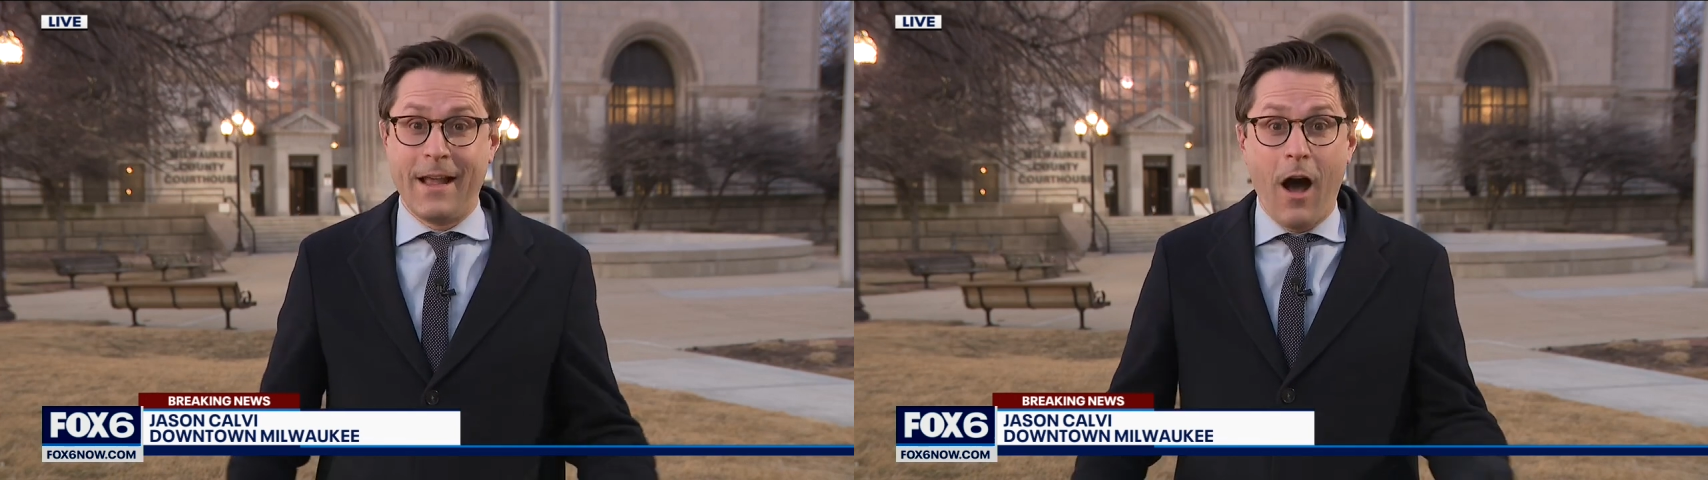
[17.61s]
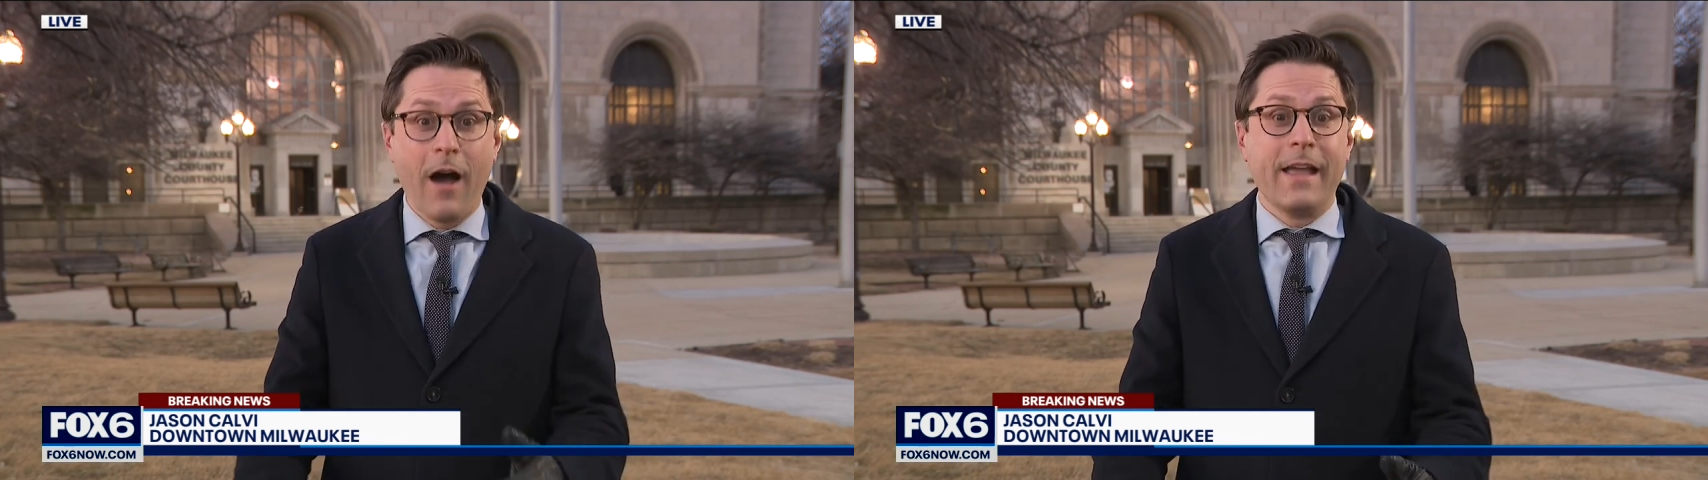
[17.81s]

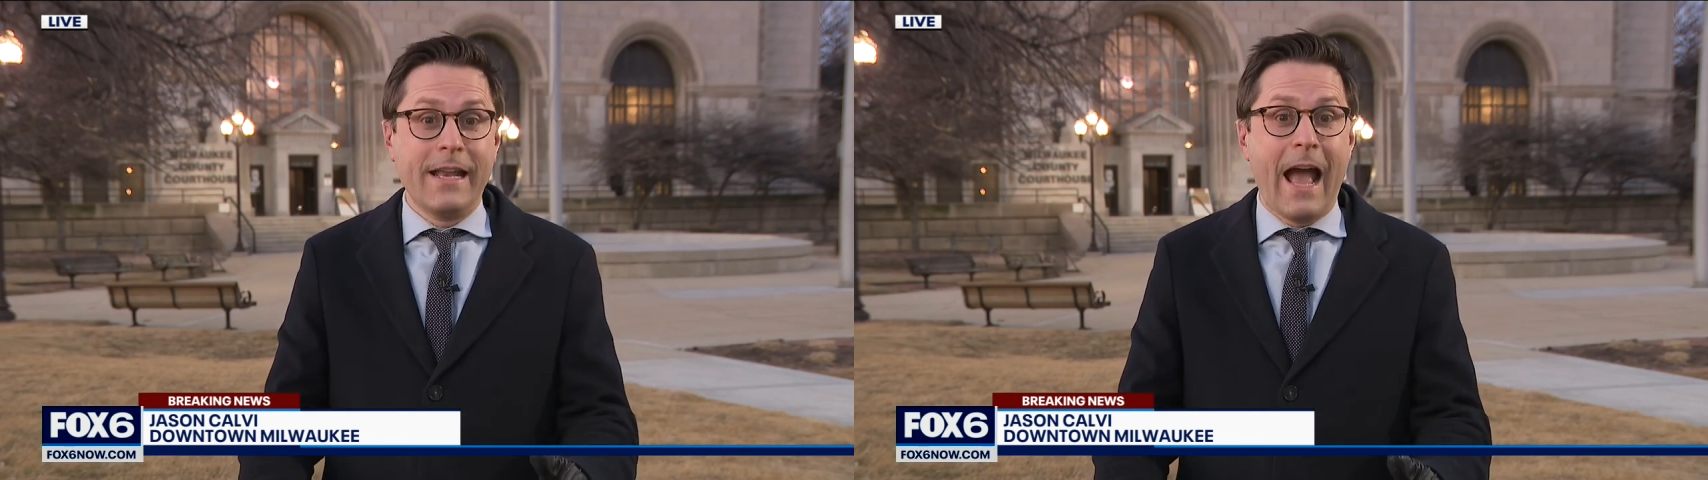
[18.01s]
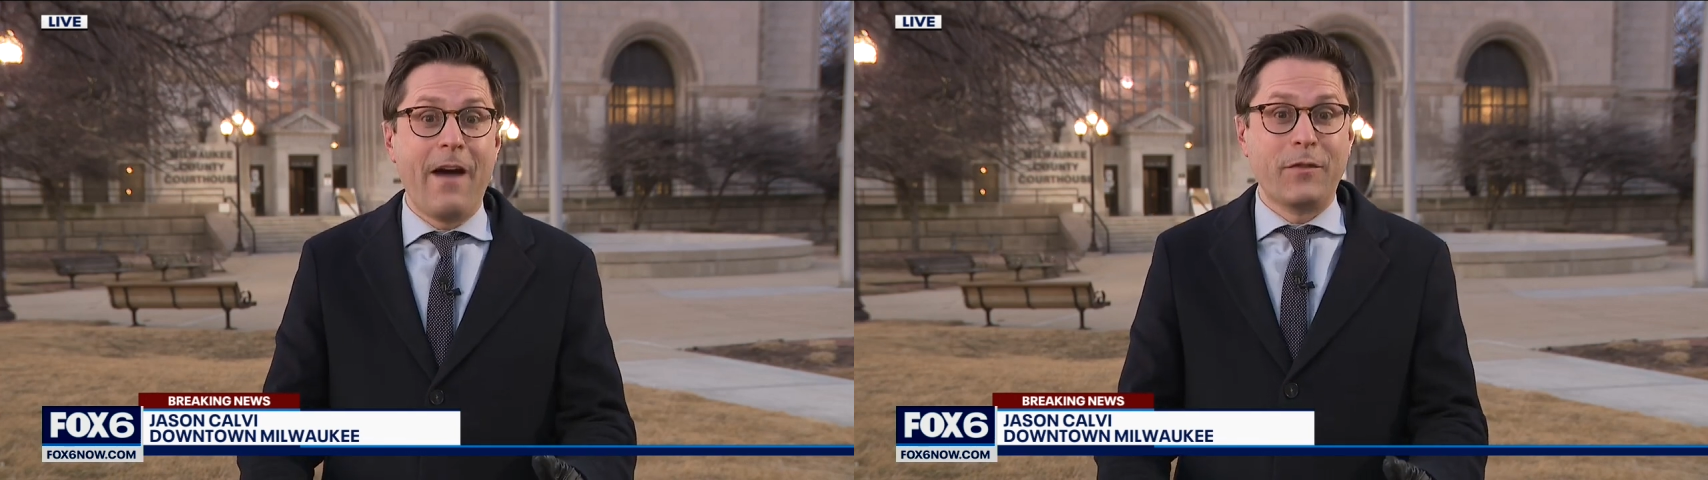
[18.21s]
hugging
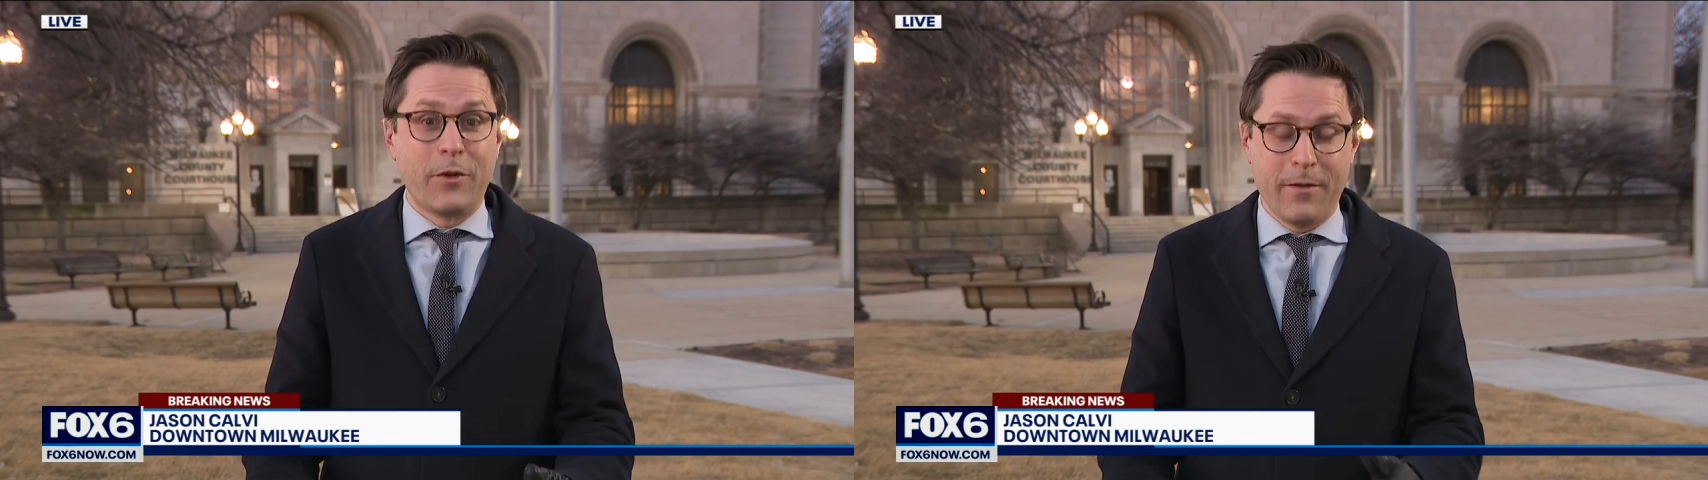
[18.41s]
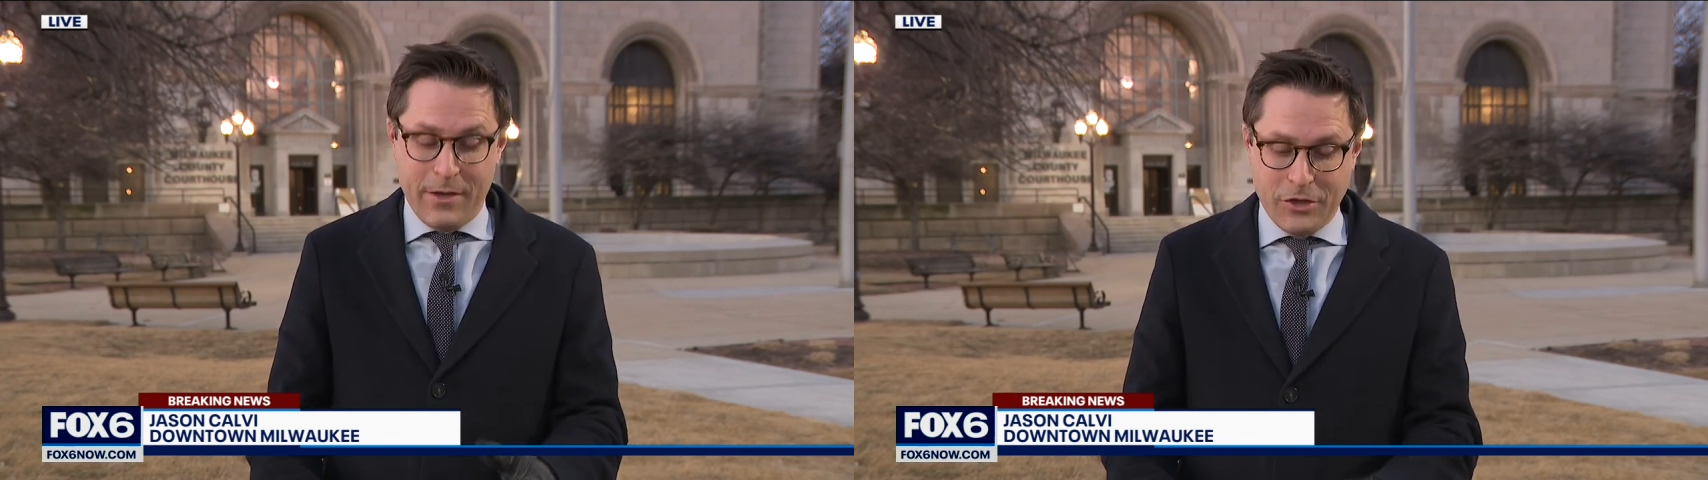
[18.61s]

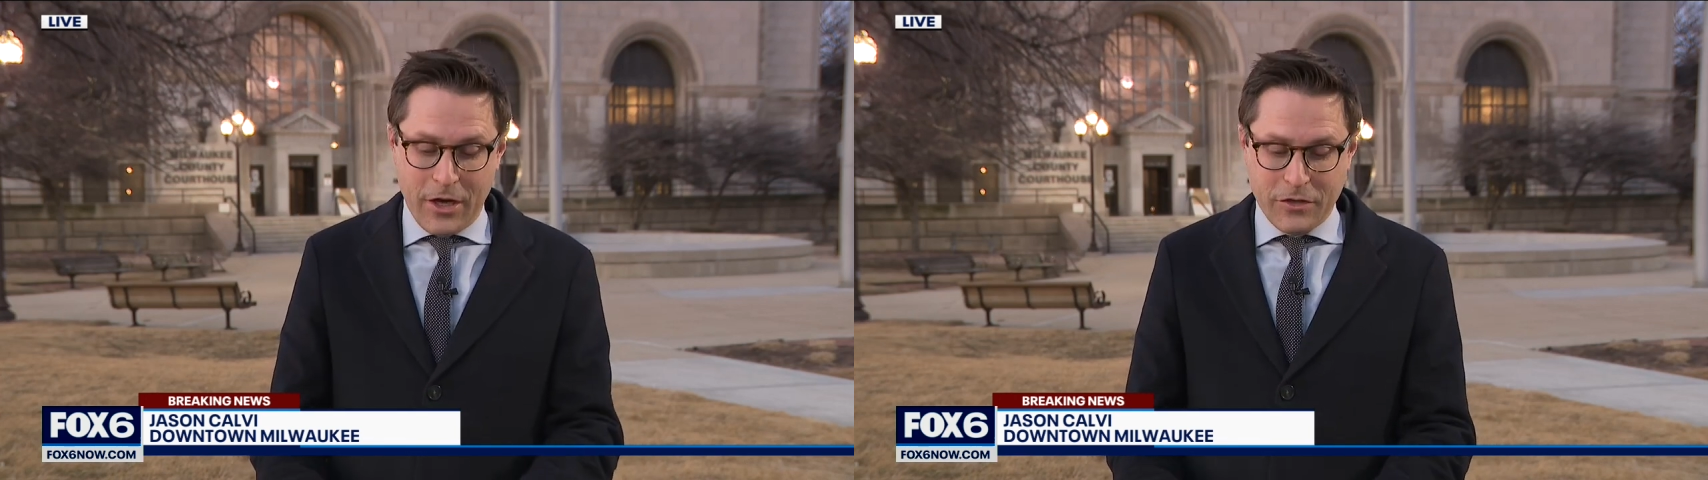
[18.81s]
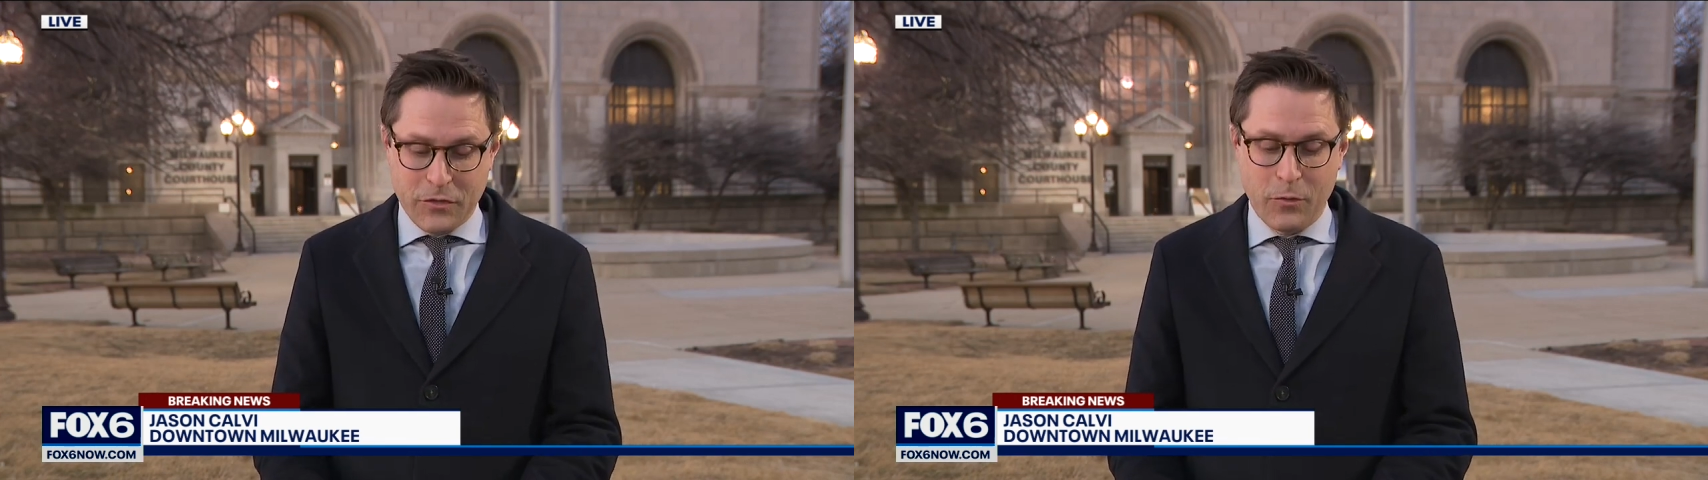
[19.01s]
after the
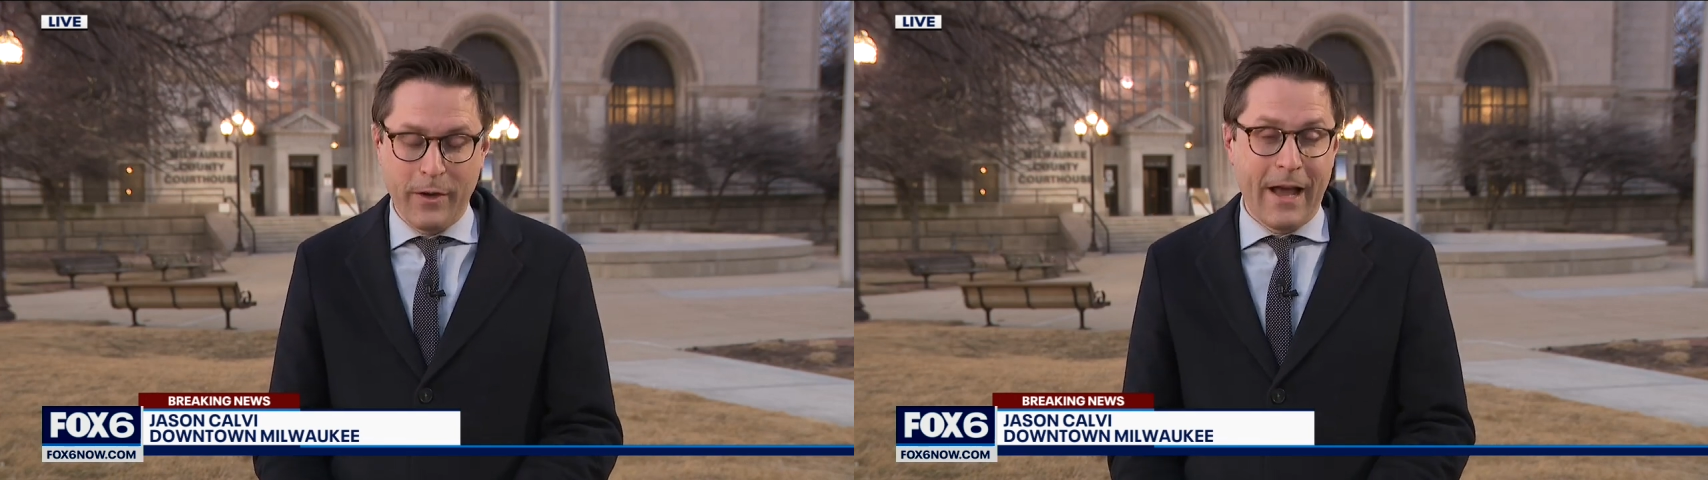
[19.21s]
judge's ruling.